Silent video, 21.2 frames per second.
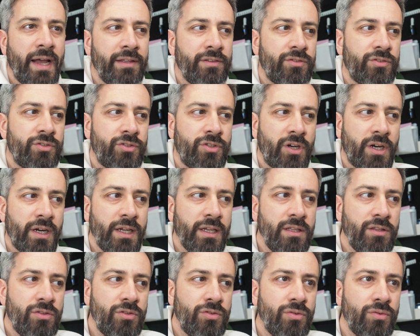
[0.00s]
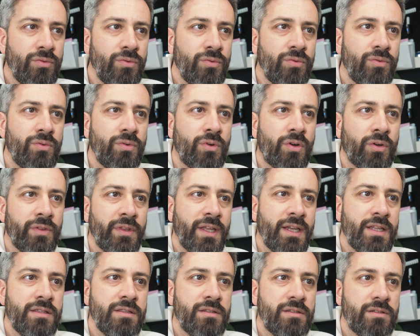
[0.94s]
I try to
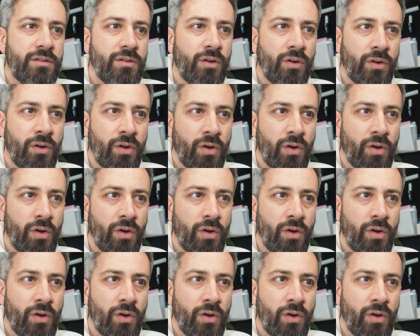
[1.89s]
condense